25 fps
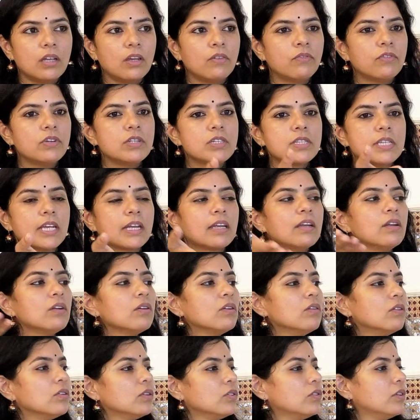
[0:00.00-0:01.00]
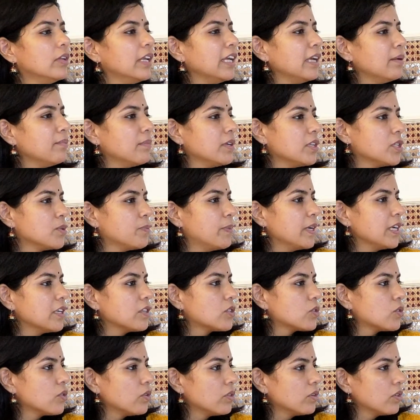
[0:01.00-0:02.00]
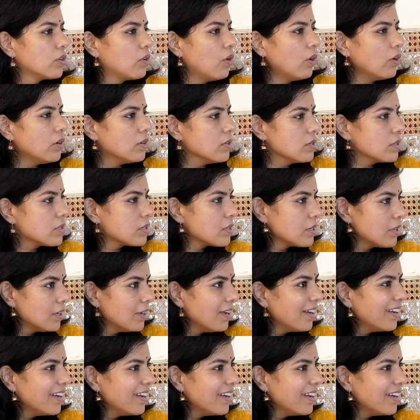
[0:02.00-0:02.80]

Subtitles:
every second girl name is based on a goddess.